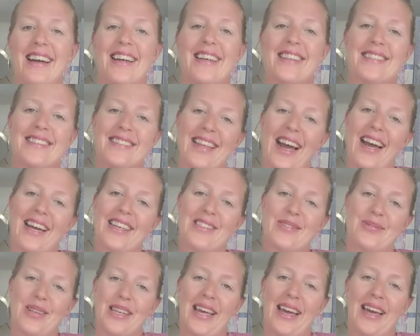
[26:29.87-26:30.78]
it's
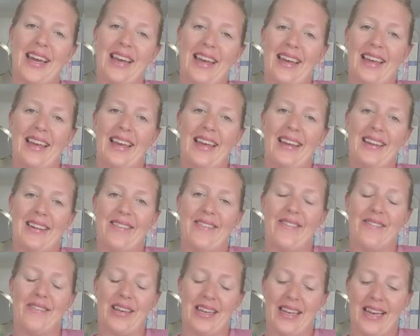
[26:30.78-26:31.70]
nice when
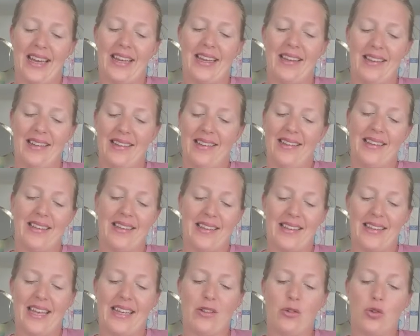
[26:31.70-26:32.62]
I
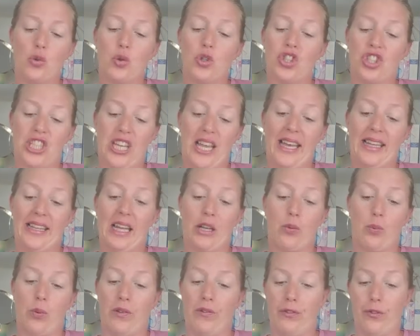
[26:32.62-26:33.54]
get to share
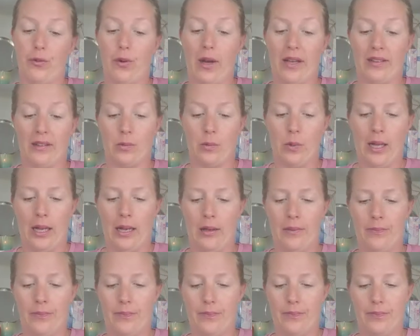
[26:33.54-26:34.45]
that with you as
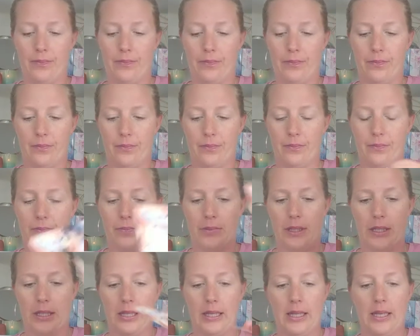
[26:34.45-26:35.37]
well.
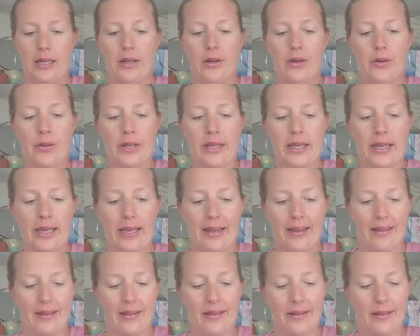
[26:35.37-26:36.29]
Okay.